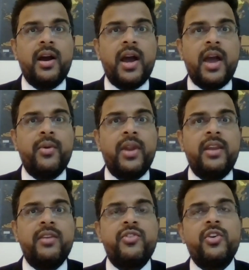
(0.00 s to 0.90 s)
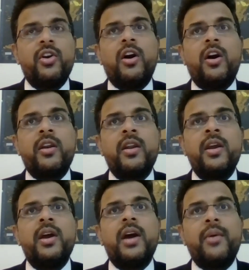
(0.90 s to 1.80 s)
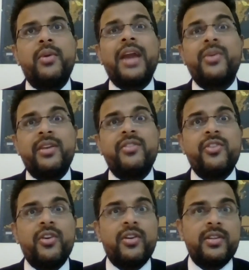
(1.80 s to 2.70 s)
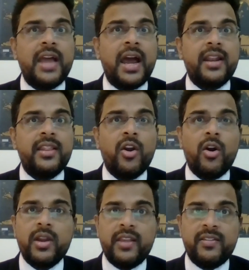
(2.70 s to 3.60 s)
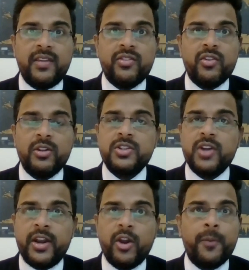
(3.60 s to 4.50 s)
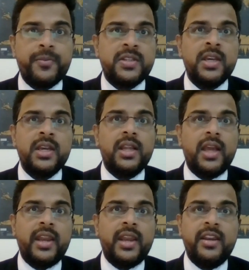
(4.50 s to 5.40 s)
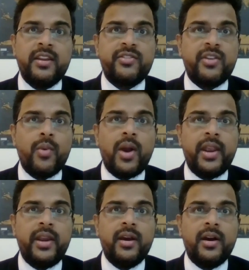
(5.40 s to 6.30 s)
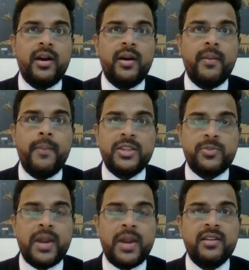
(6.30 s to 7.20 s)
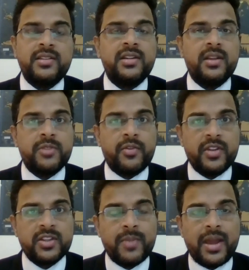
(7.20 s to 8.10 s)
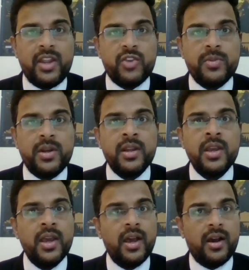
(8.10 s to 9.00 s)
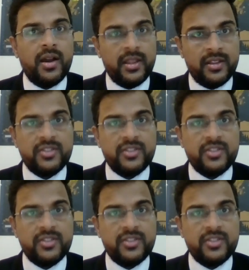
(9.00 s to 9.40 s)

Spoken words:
would like to ensure that the organization also adopts an industry-wide best practice in terms of risk management in this